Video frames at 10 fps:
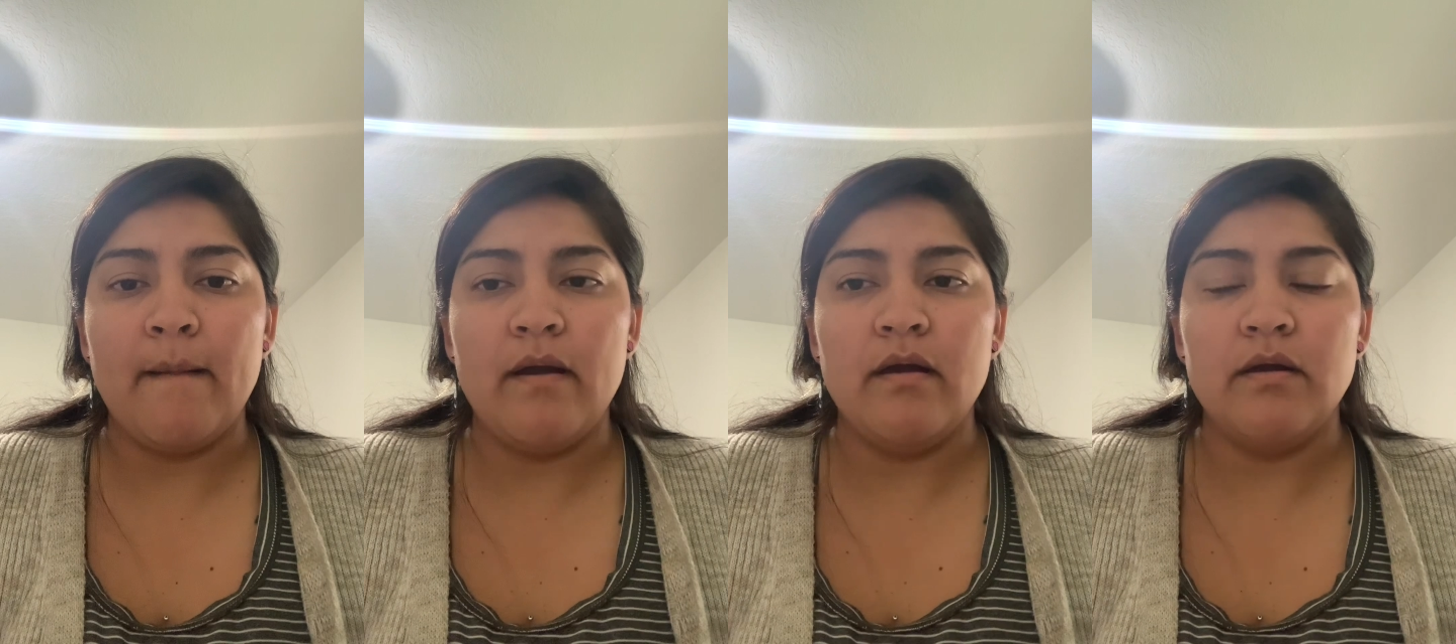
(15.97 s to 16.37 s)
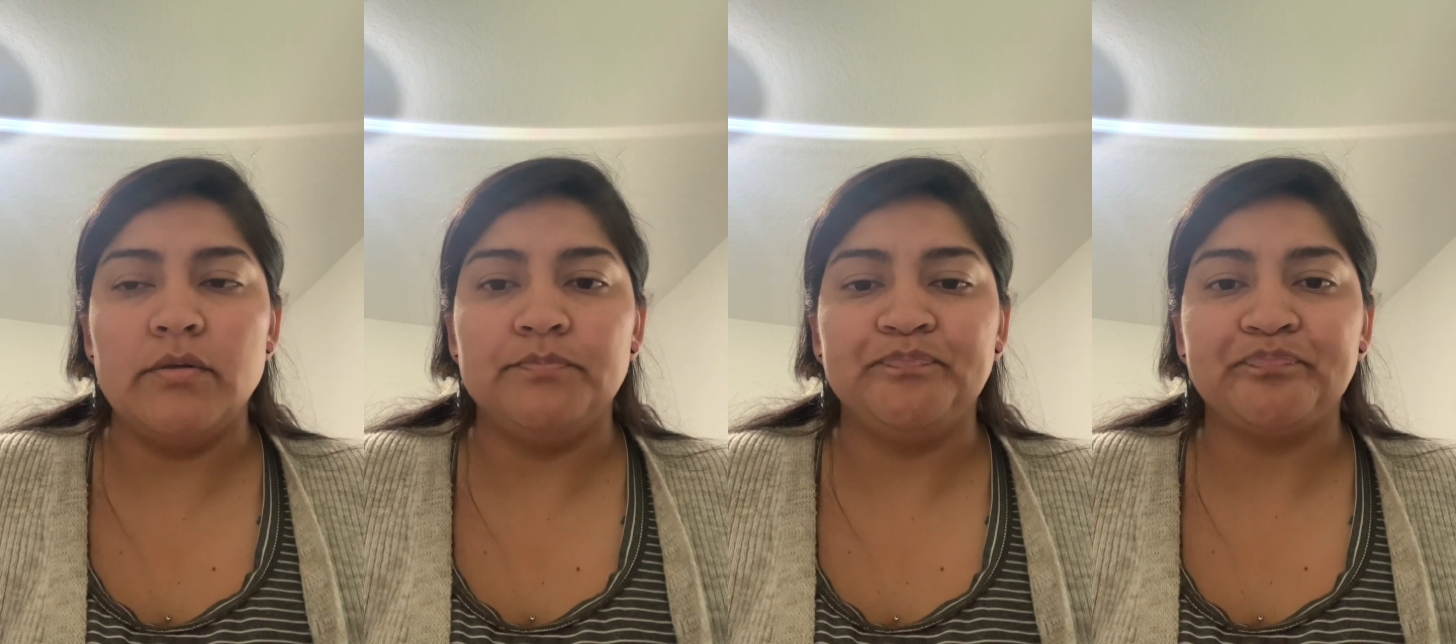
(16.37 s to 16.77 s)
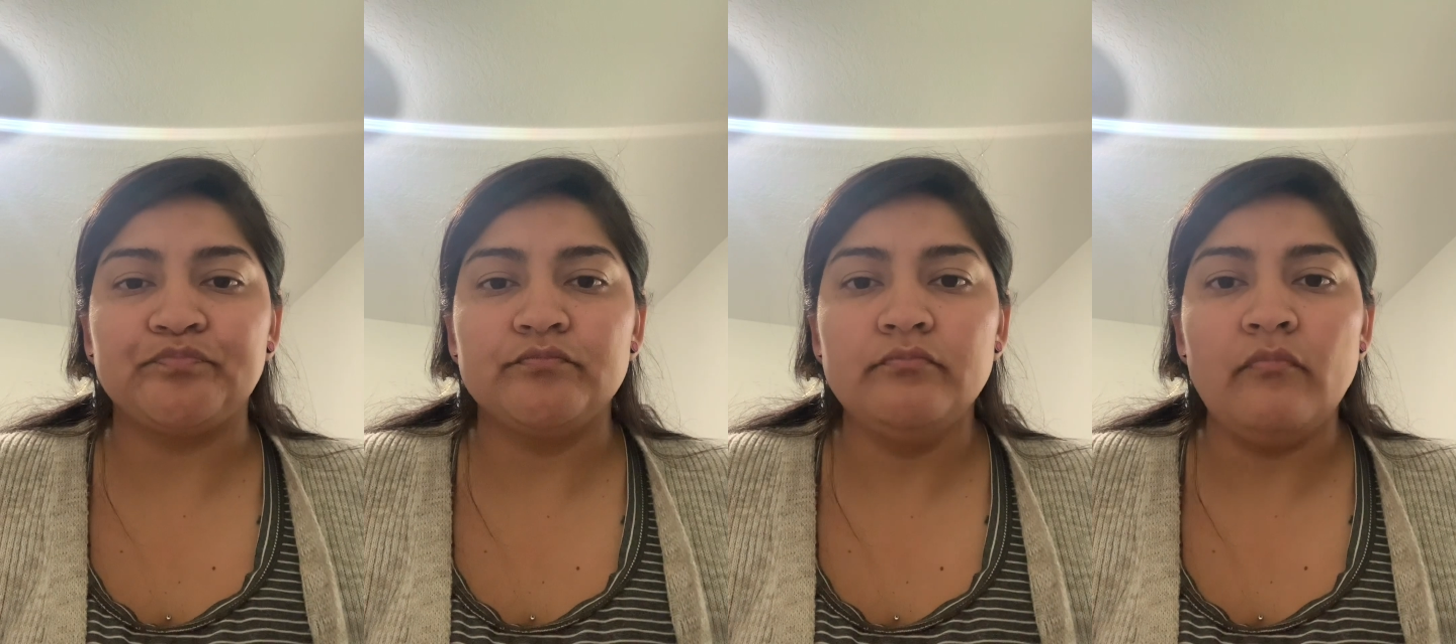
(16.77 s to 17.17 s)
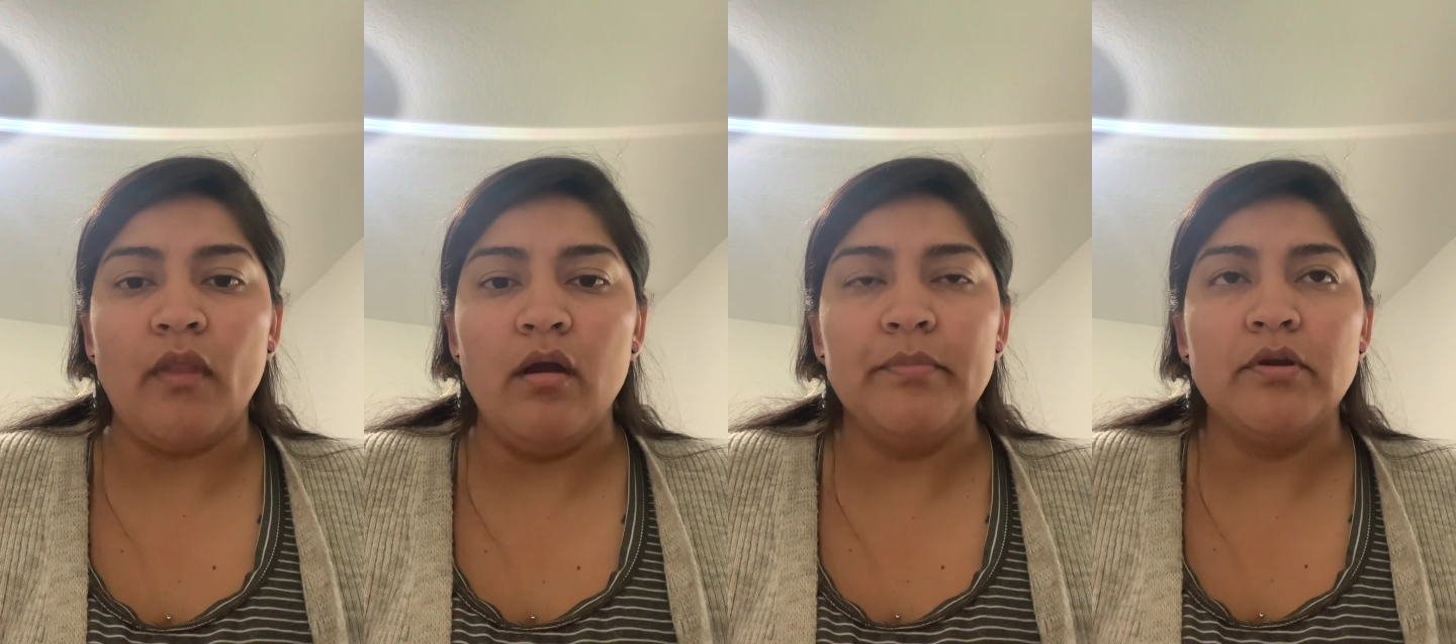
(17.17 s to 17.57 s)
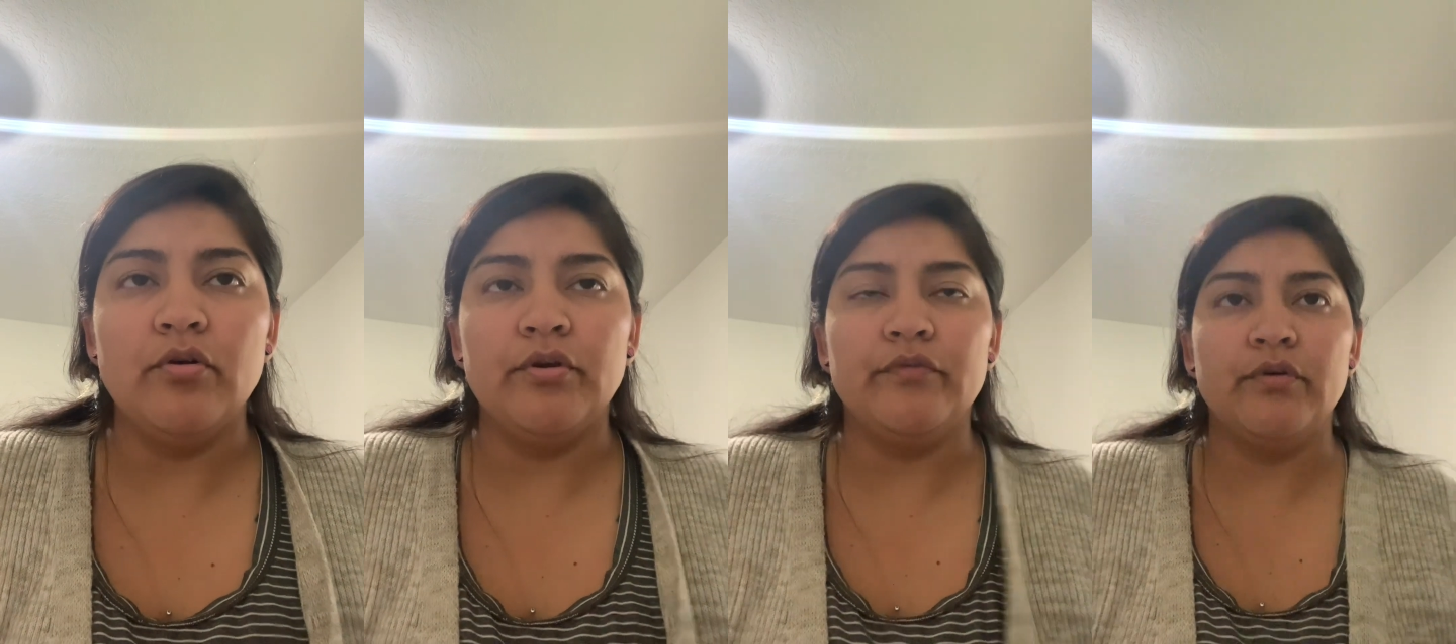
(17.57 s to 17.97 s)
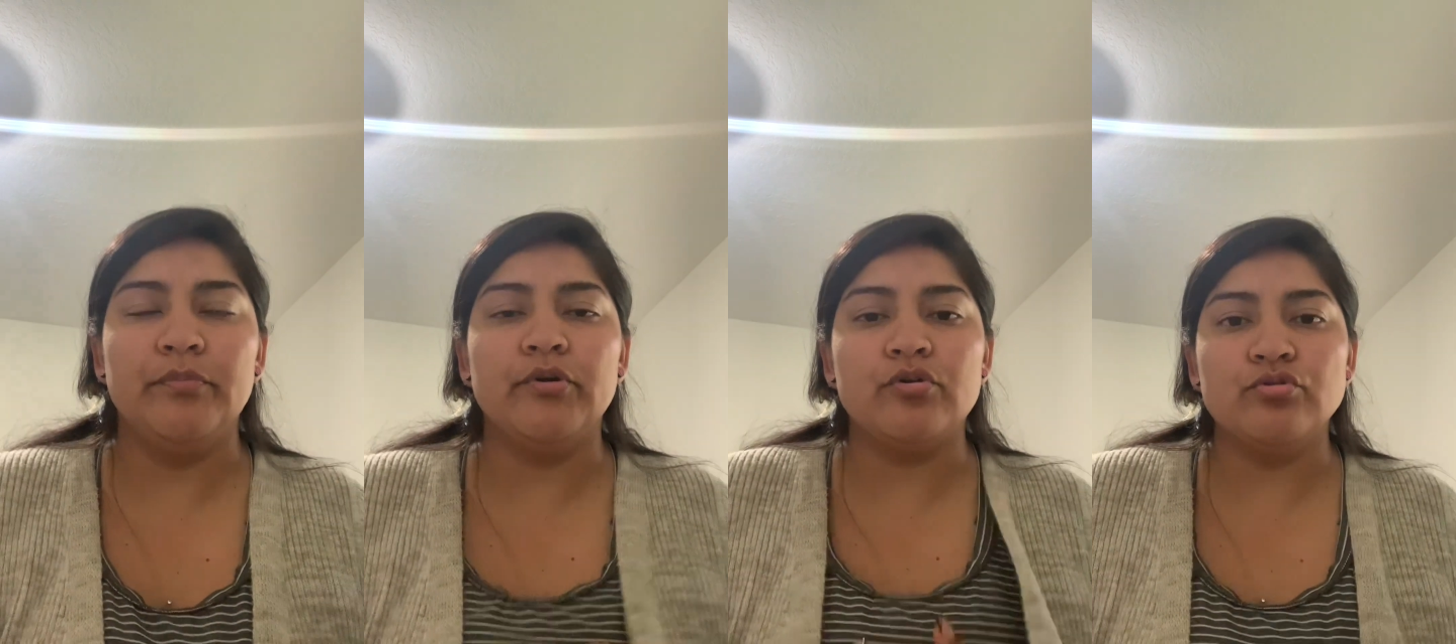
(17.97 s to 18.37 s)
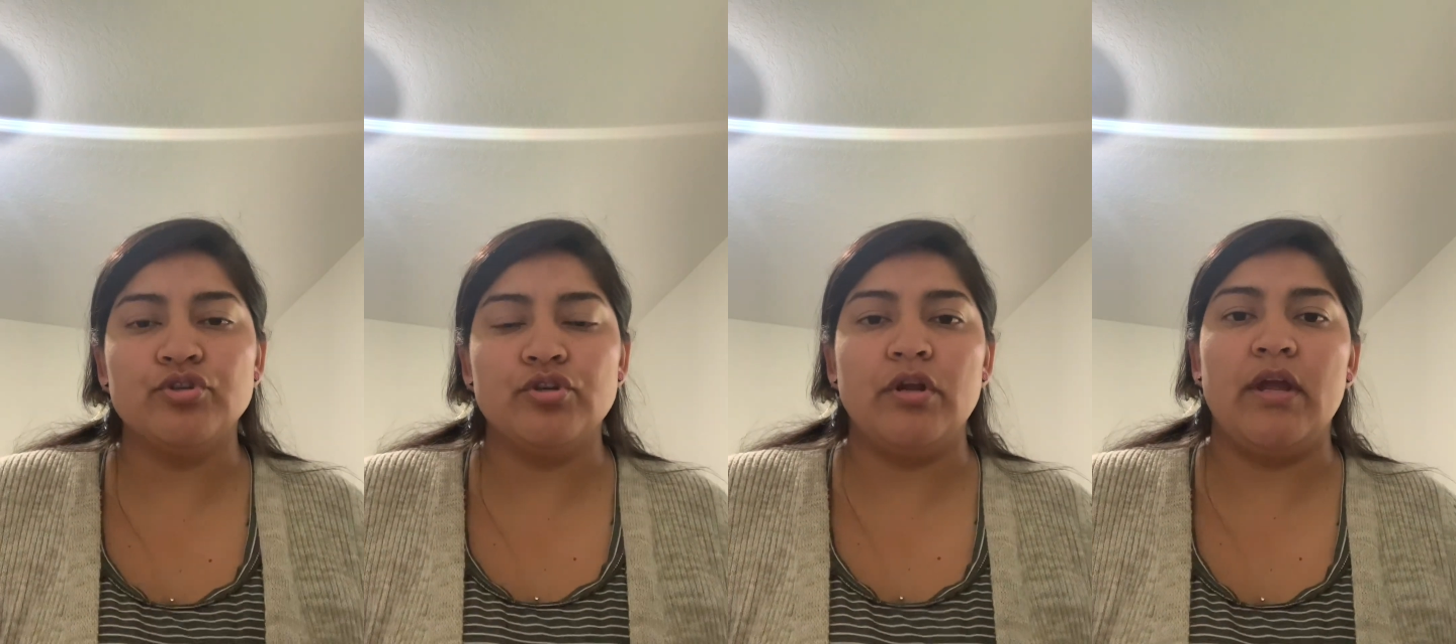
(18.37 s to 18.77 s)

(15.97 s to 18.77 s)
I'll be going over pure culture